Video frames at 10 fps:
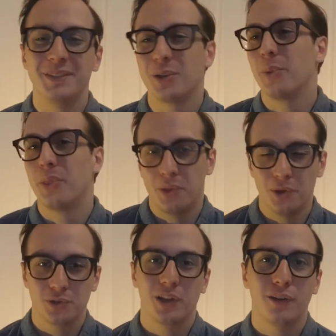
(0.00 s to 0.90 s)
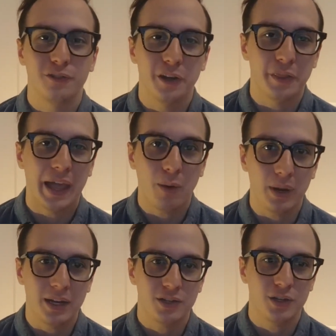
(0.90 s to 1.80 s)
So there's a lot of fun that
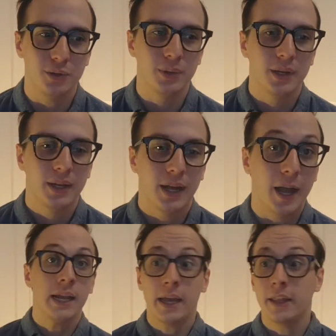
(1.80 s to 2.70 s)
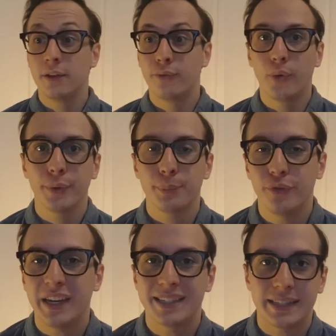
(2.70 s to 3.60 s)
way too. And then the fourth
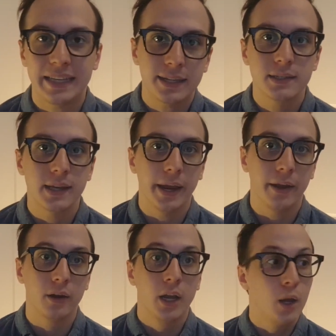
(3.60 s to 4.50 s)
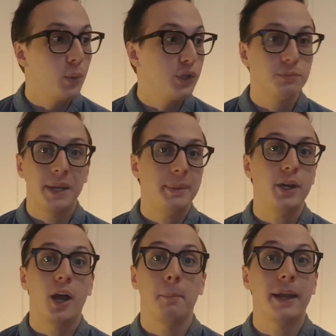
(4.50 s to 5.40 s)
movie is The Insider, which is
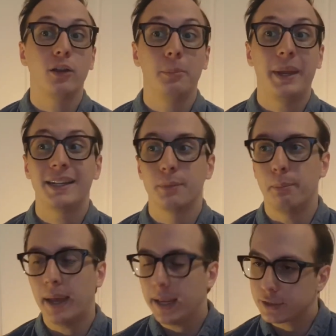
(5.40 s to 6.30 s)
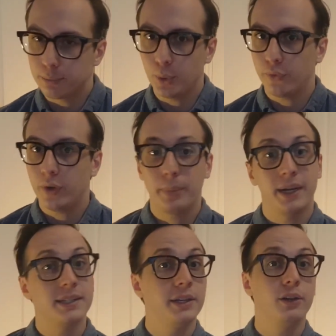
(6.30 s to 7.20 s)
maybe not Michael Mann's best movie,
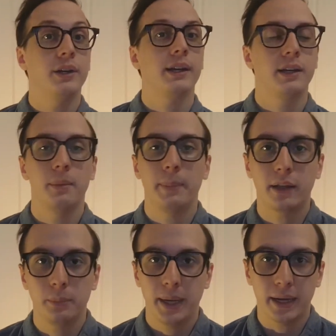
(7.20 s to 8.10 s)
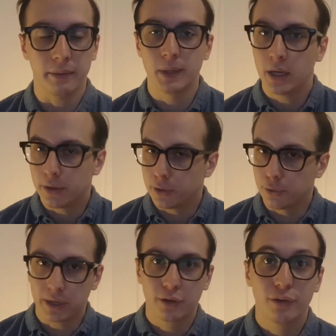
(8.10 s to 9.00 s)
but it's still connected to Michael Mann, the
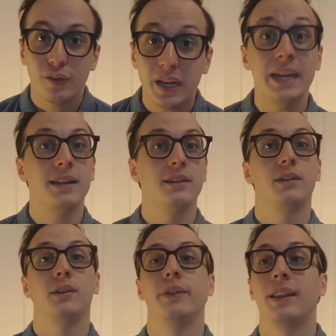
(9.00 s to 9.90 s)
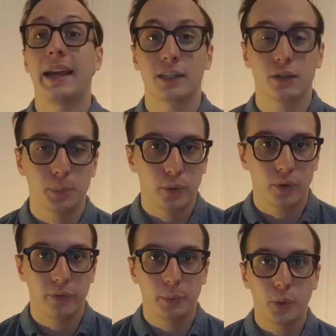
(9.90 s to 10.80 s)
director of Heat, of The Last
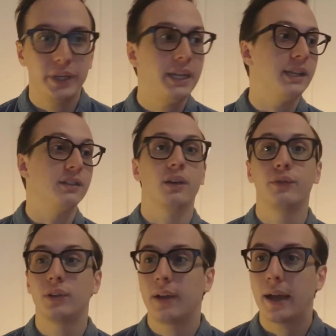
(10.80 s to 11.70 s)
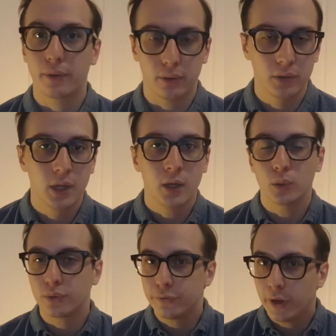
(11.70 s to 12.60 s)
of the Mohicans, of Collateral,
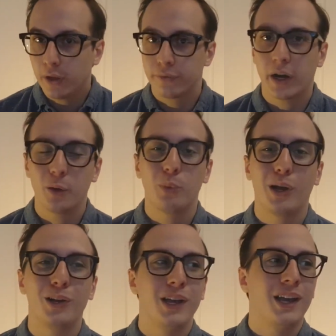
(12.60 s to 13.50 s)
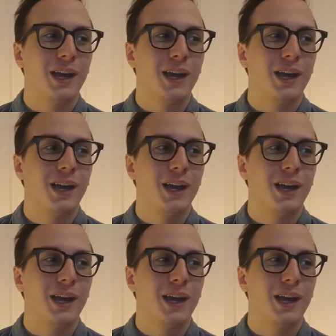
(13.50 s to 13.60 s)
who's a very well